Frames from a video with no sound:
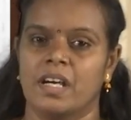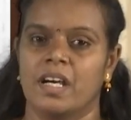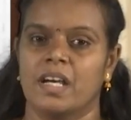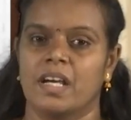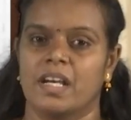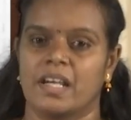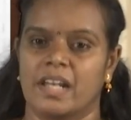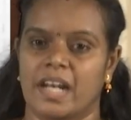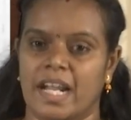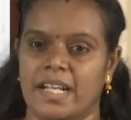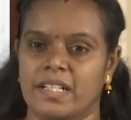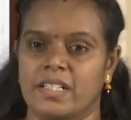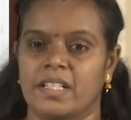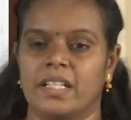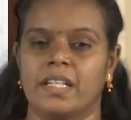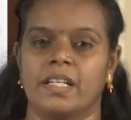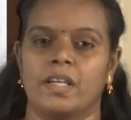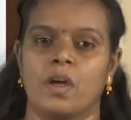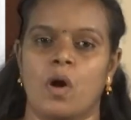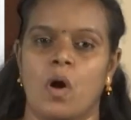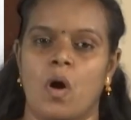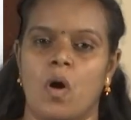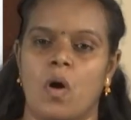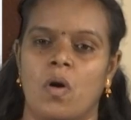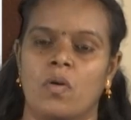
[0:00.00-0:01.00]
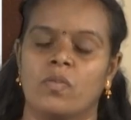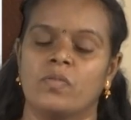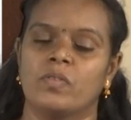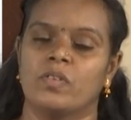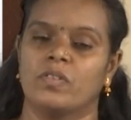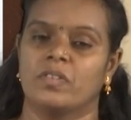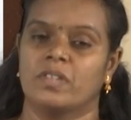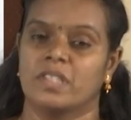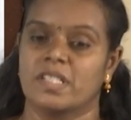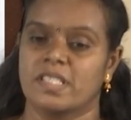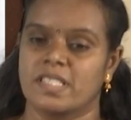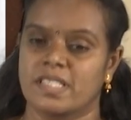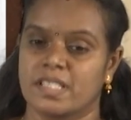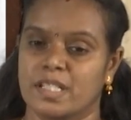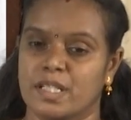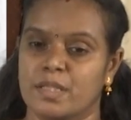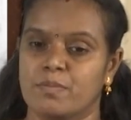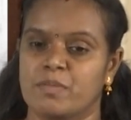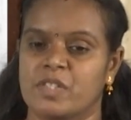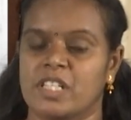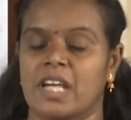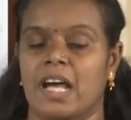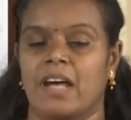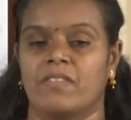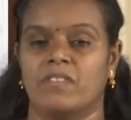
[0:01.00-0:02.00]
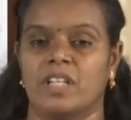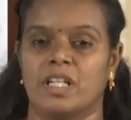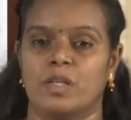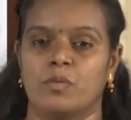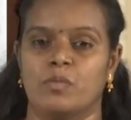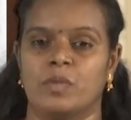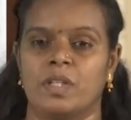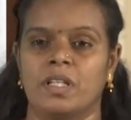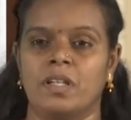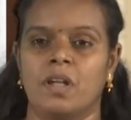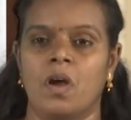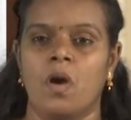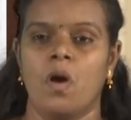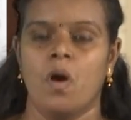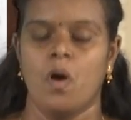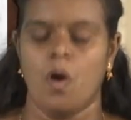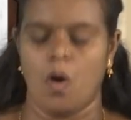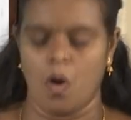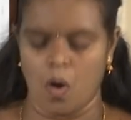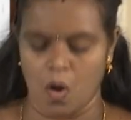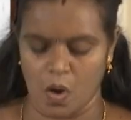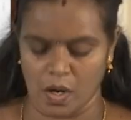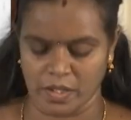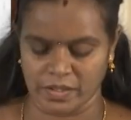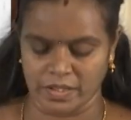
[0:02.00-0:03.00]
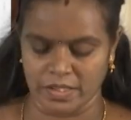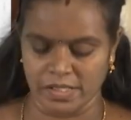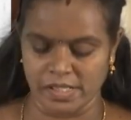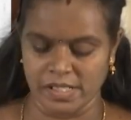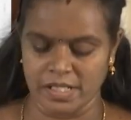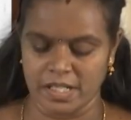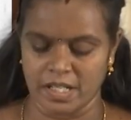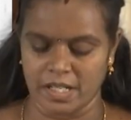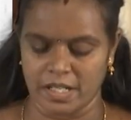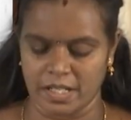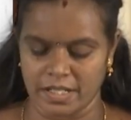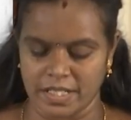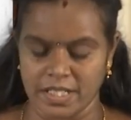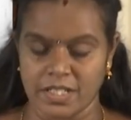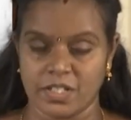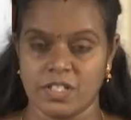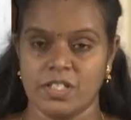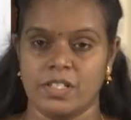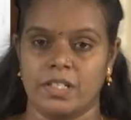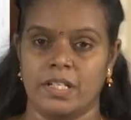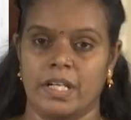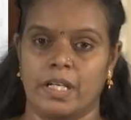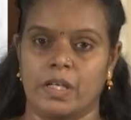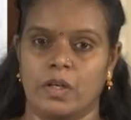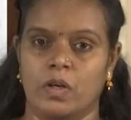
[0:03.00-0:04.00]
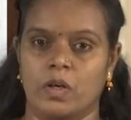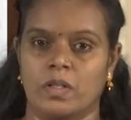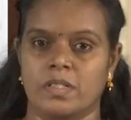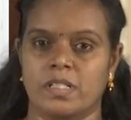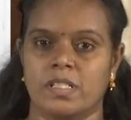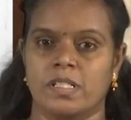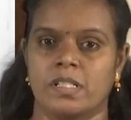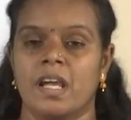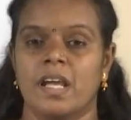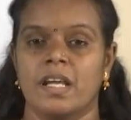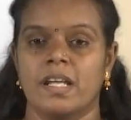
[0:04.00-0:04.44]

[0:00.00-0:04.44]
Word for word: criteria of the script available or the written records.